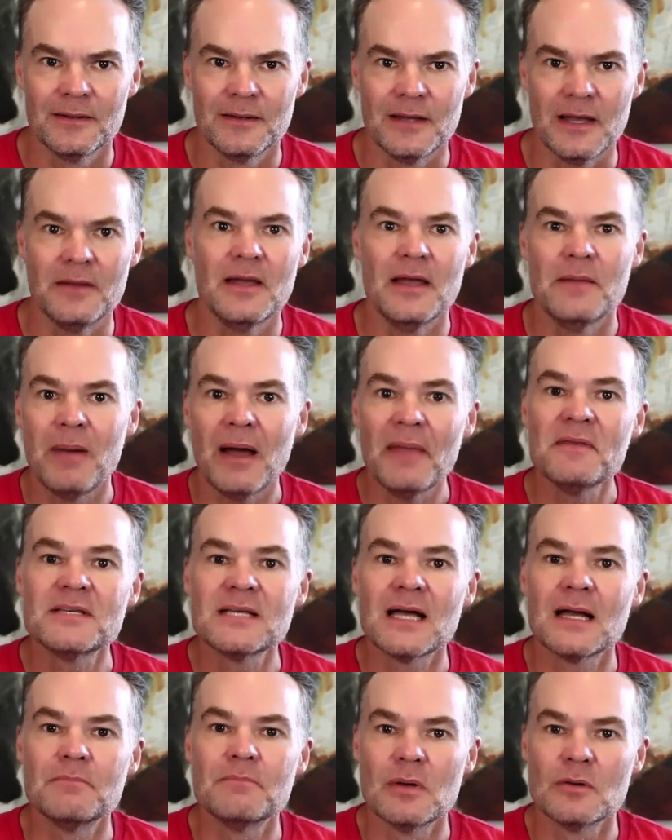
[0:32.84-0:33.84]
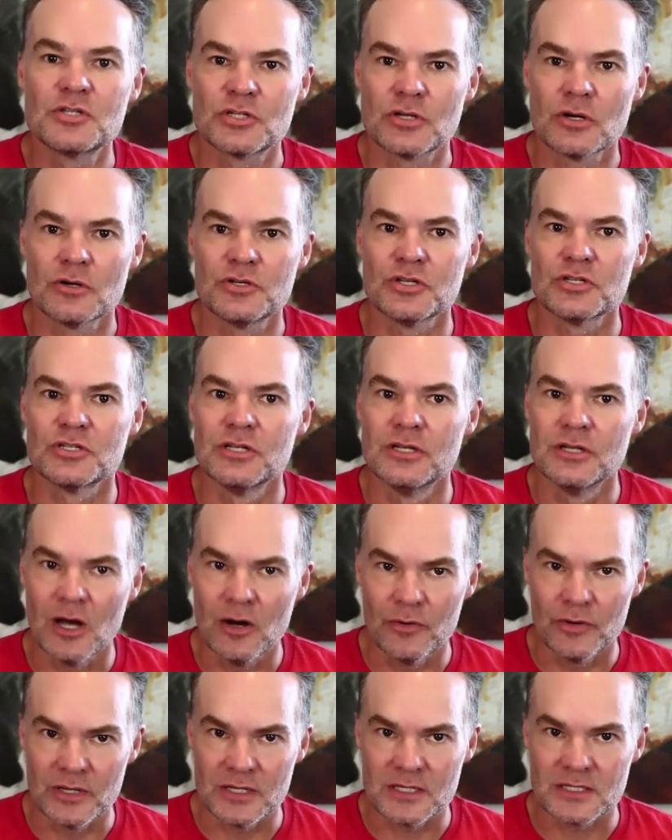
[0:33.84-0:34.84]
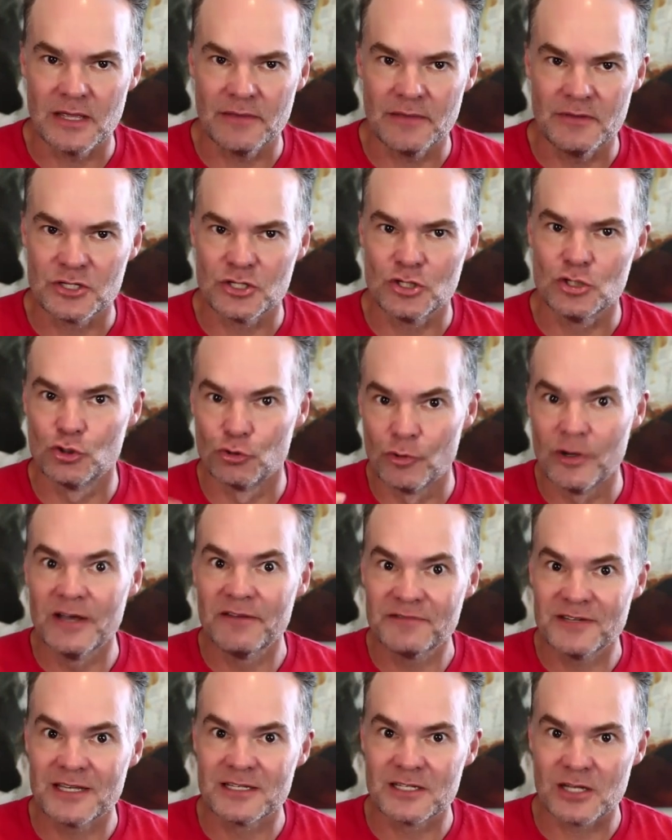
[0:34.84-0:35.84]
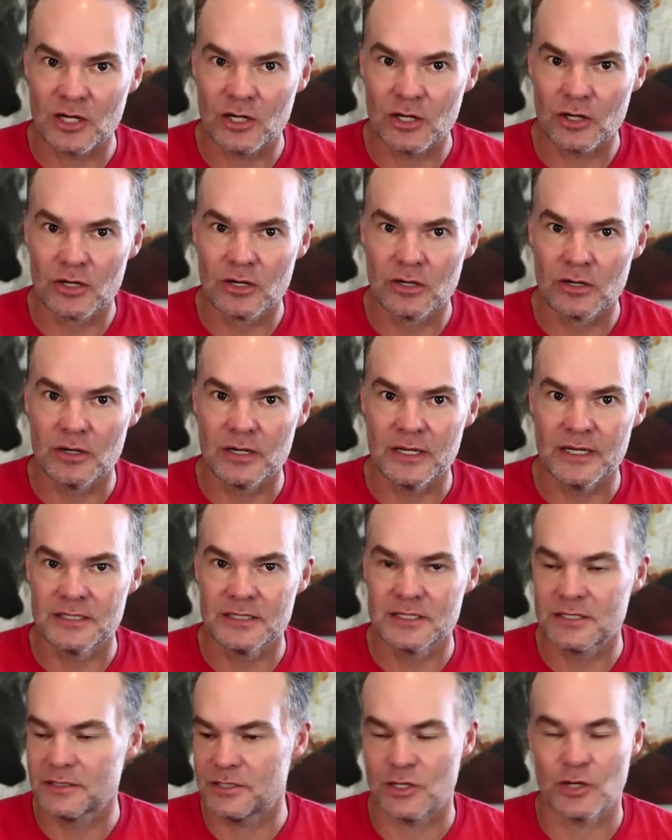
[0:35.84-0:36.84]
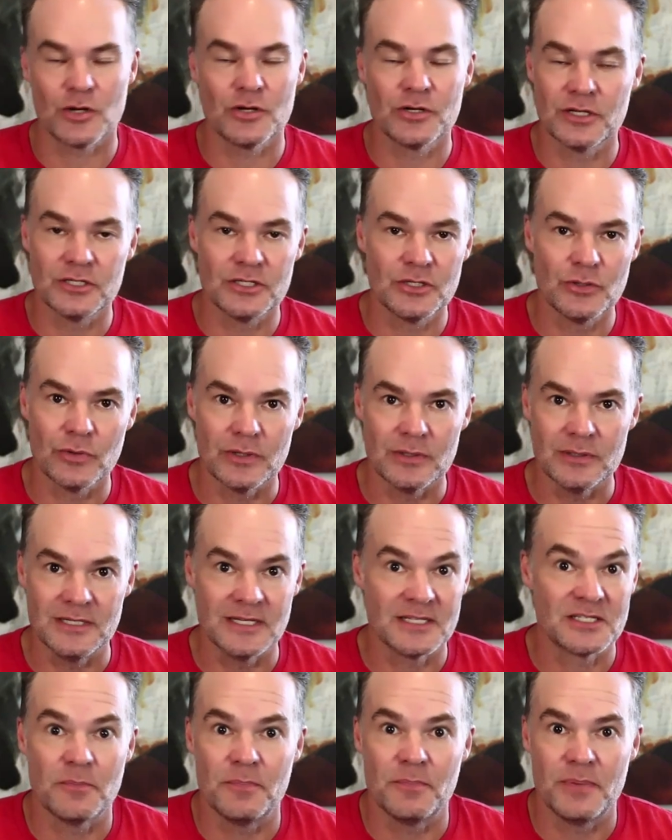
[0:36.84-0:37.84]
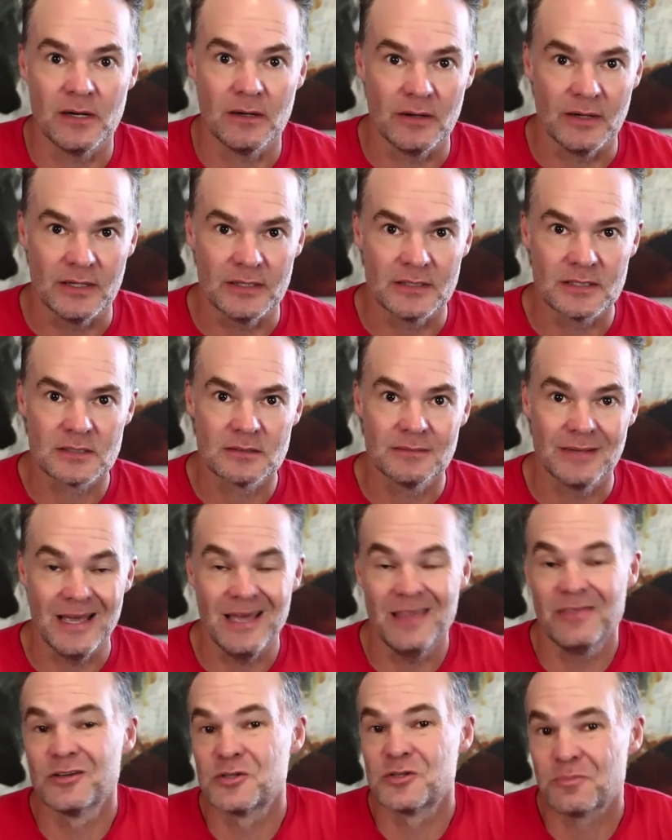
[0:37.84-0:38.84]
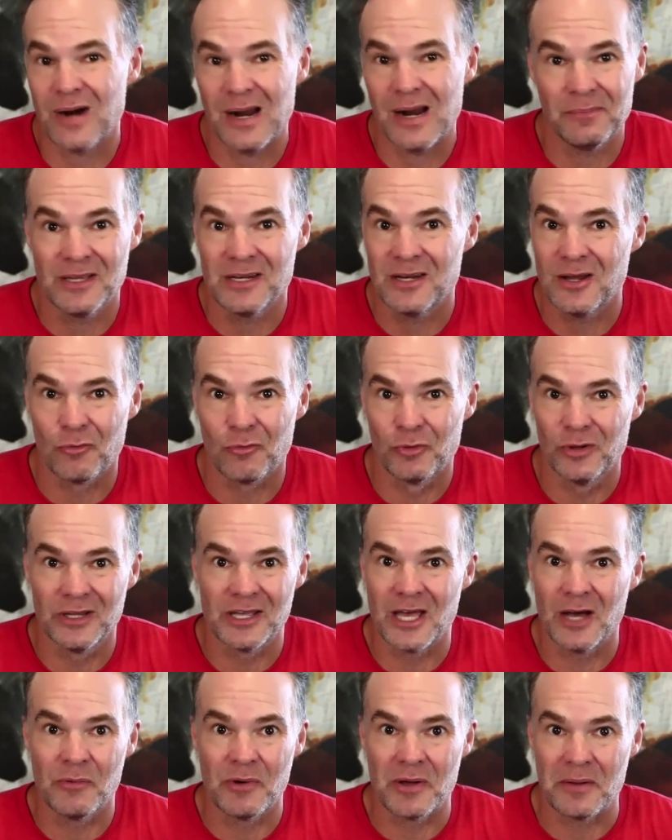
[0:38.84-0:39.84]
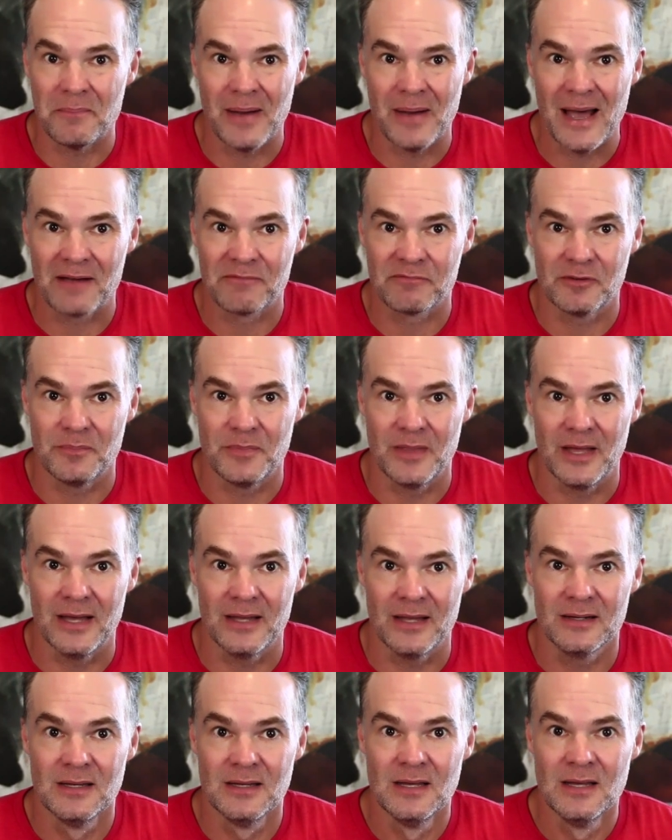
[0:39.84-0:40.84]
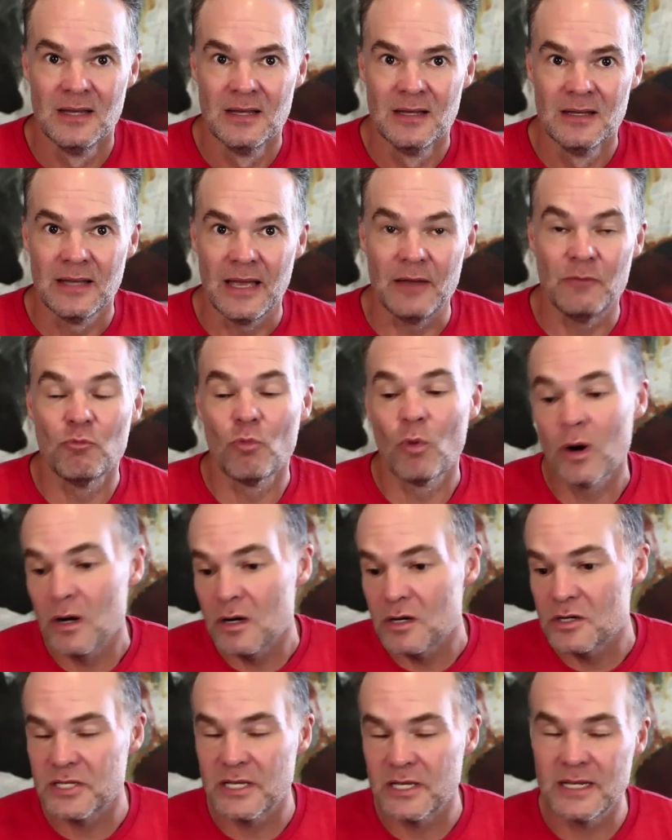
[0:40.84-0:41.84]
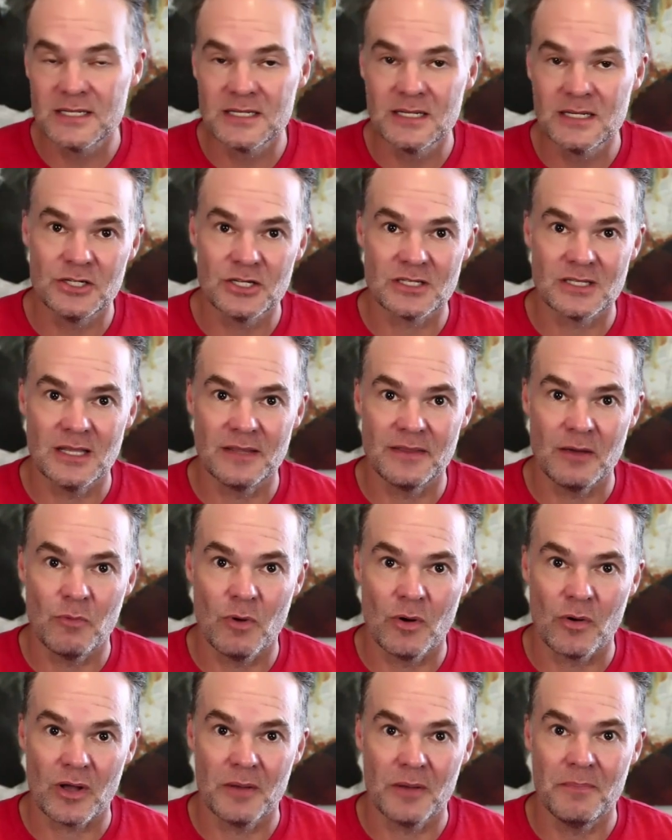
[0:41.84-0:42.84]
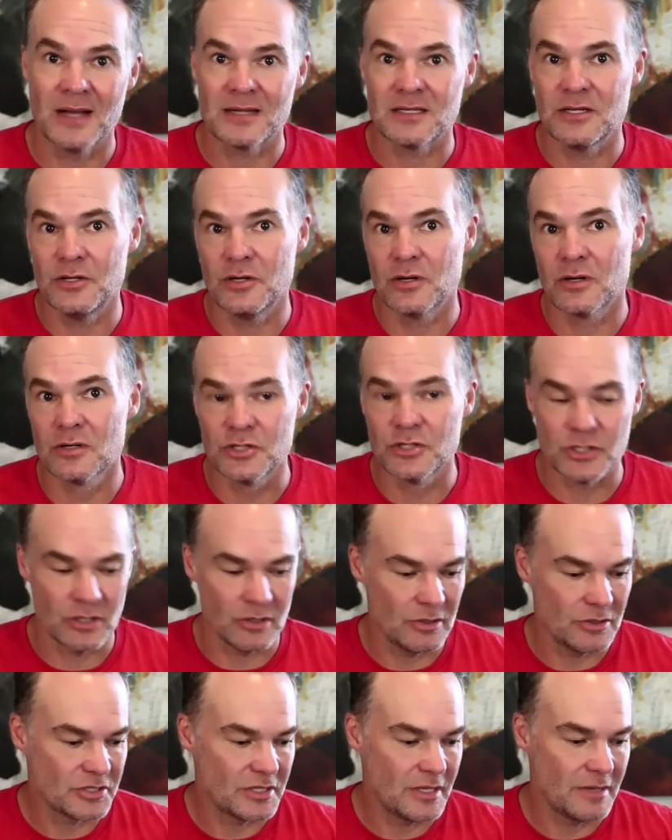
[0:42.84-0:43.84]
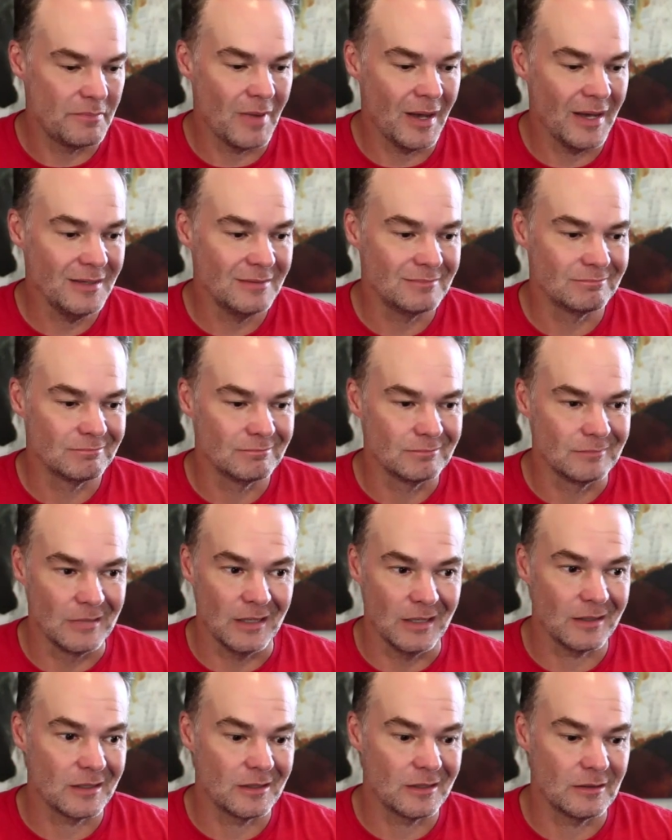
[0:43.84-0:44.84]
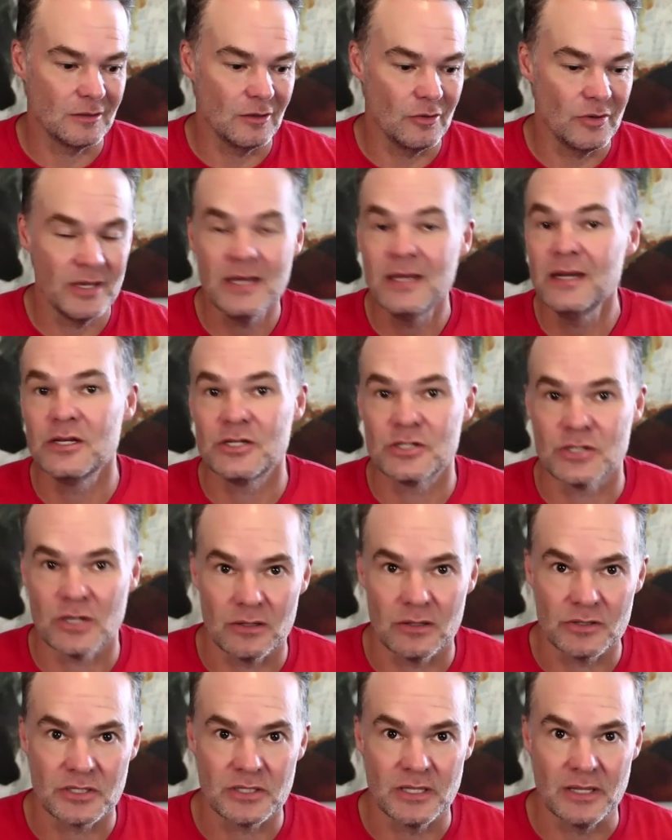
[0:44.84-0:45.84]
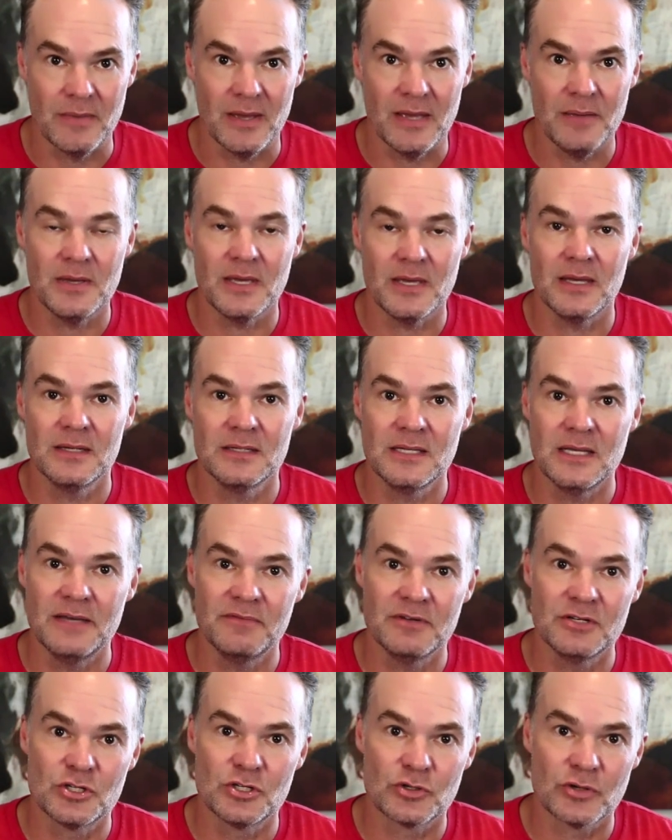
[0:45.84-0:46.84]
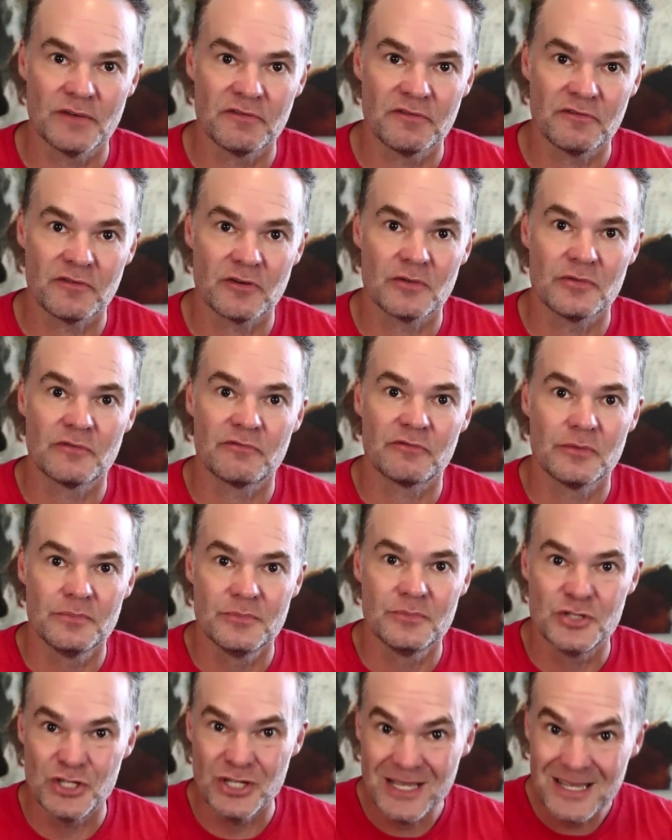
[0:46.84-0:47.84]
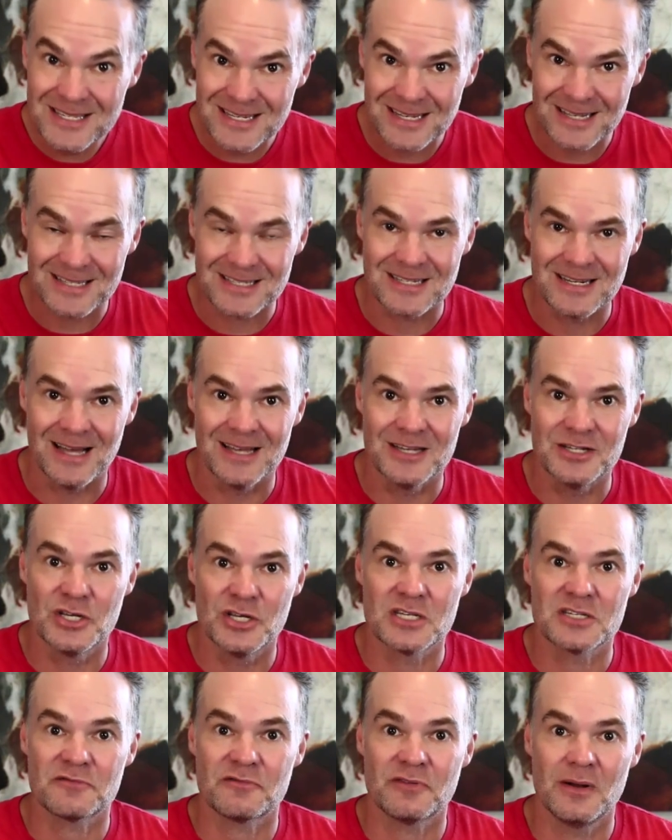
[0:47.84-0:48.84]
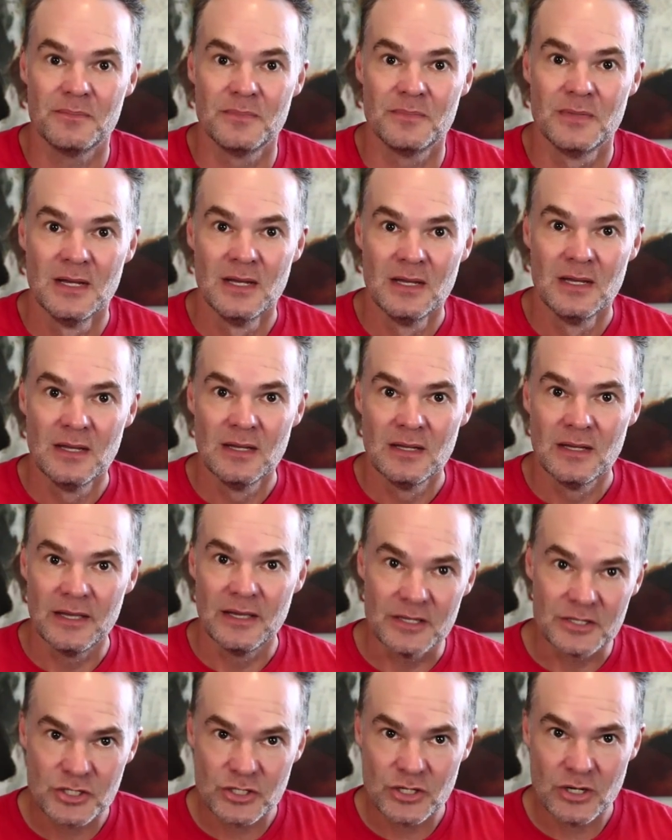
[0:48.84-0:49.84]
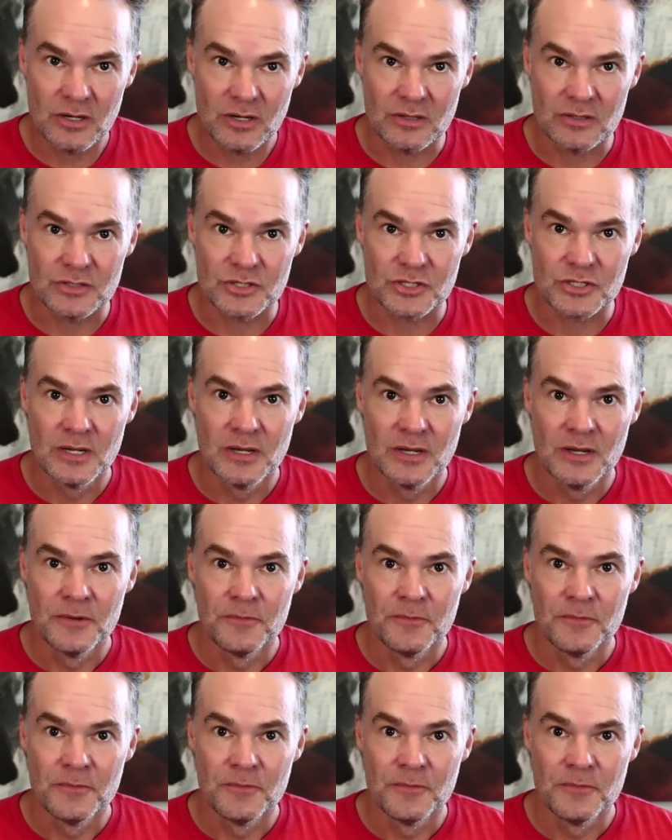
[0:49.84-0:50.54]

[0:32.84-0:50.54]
And by the time most churches notice that this drift has occurred, it's turned into a disappearance. And there's probably no really going back from that. And worse, it isn't just that they won't come back to your church. They might not go to any church. They may begin to even drift further from Jesus, not just from his church.